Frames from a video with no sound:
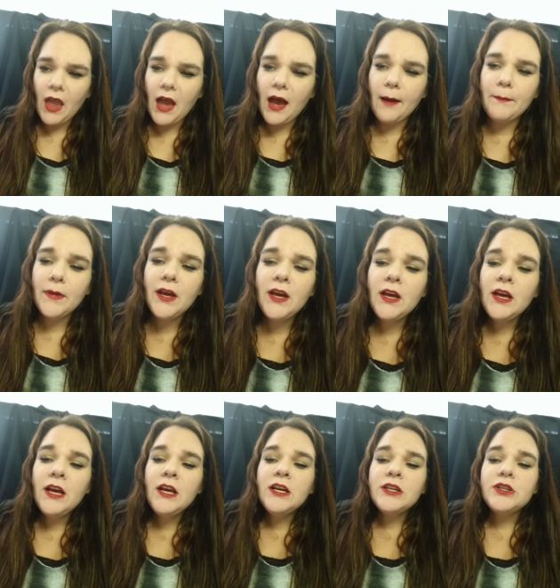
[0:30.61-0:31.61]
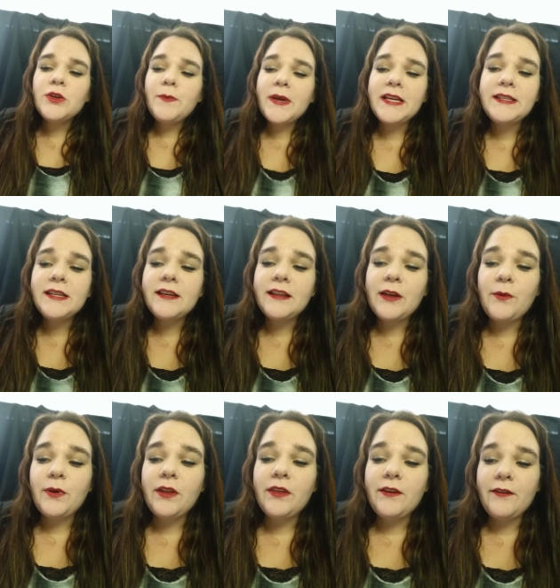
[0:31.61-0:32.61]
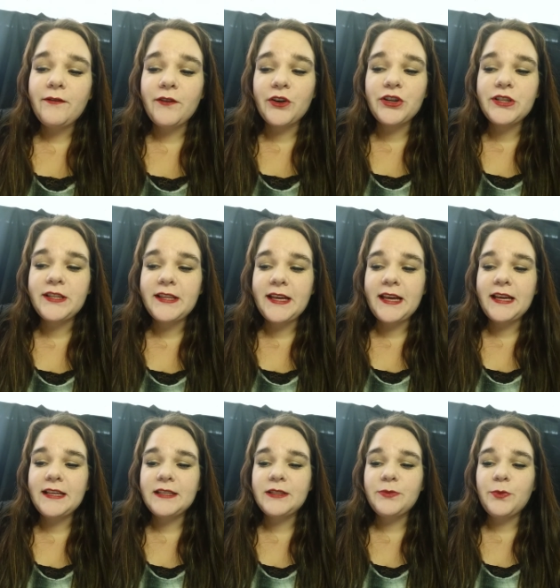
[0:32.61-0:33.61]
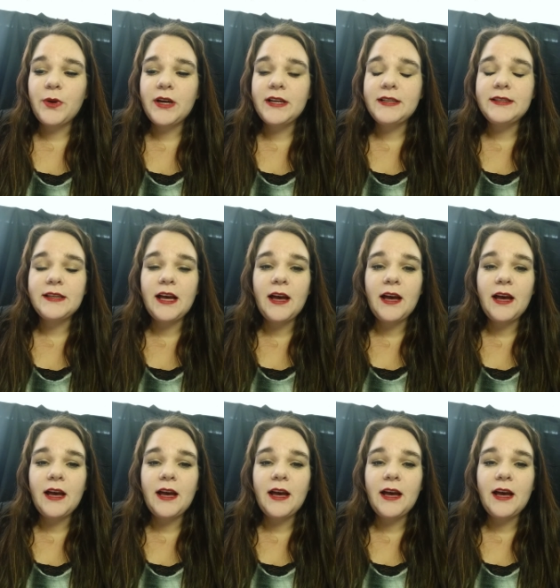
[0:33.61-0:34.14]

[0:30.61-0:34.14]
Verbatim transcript: Um, so basically, one of the first things was